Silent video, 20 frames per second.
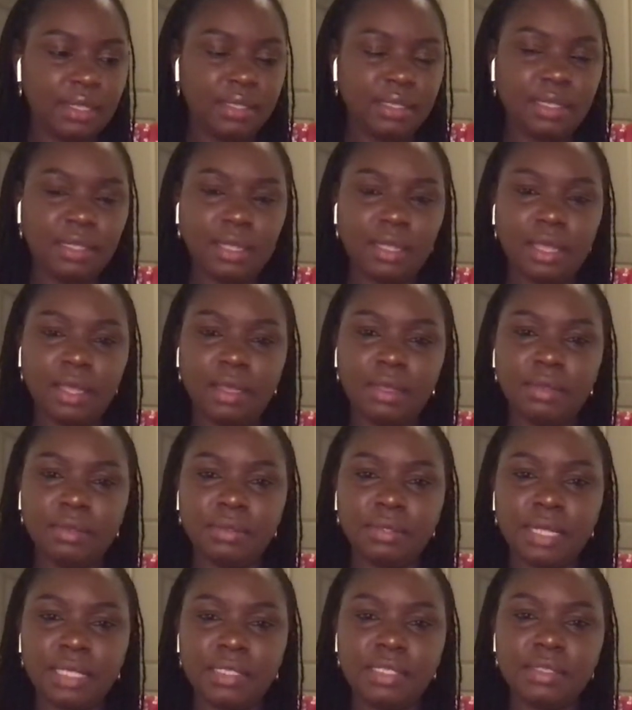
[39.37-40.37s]

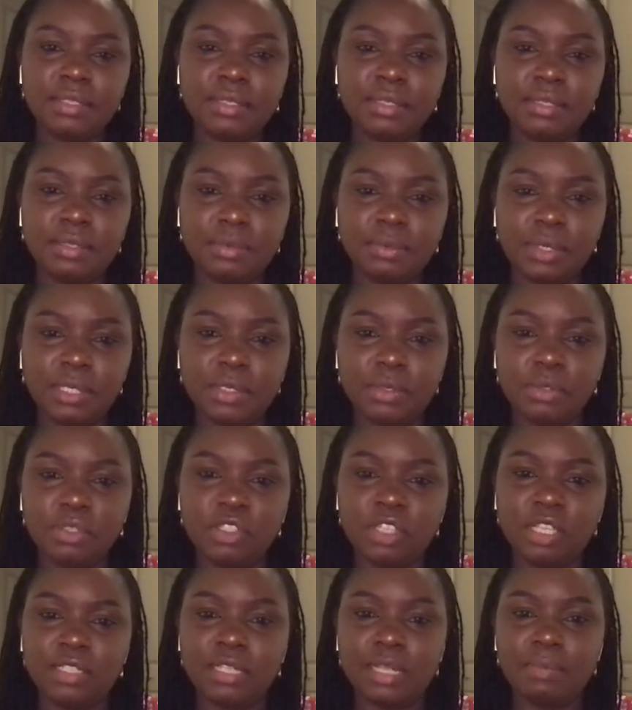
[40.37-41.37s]
I just wanted to
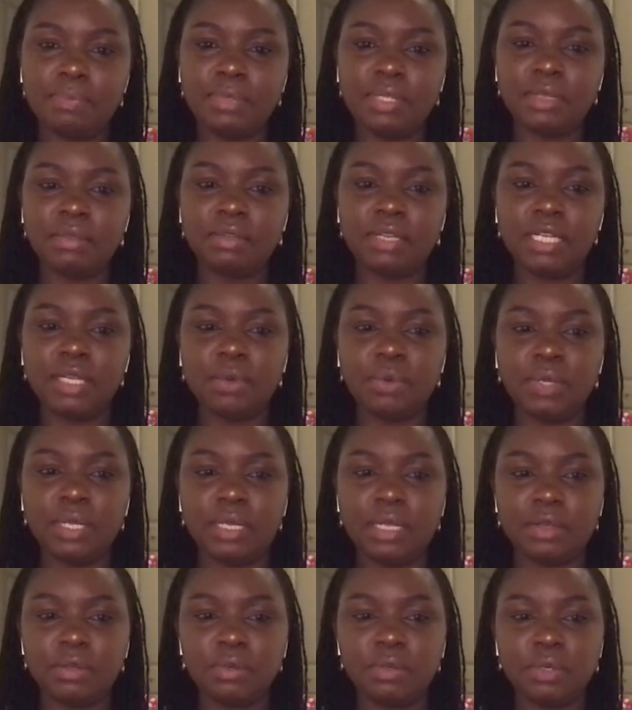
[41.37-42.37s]
share something really
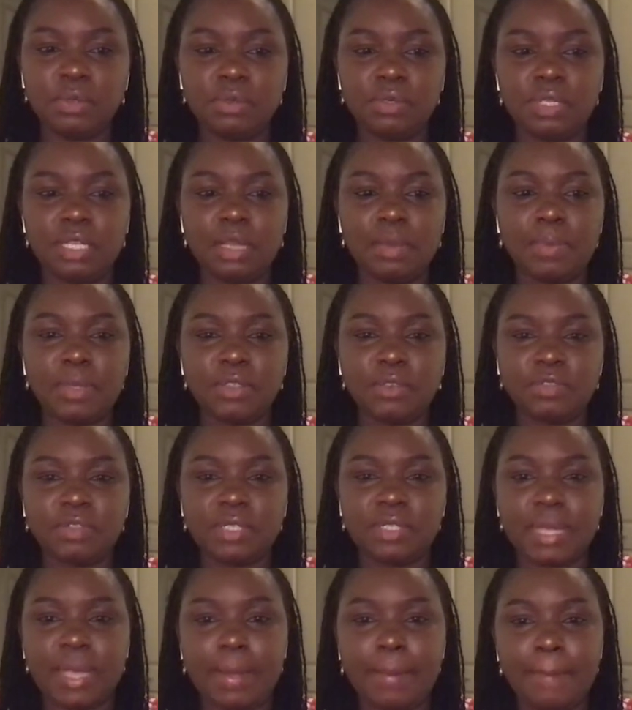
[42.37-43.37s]
quick. I don't want to take much of your
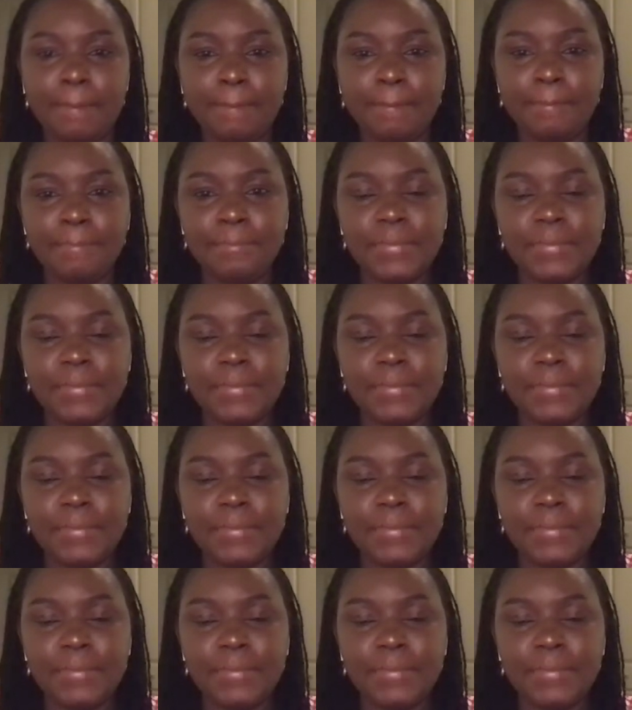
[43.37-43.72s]
time.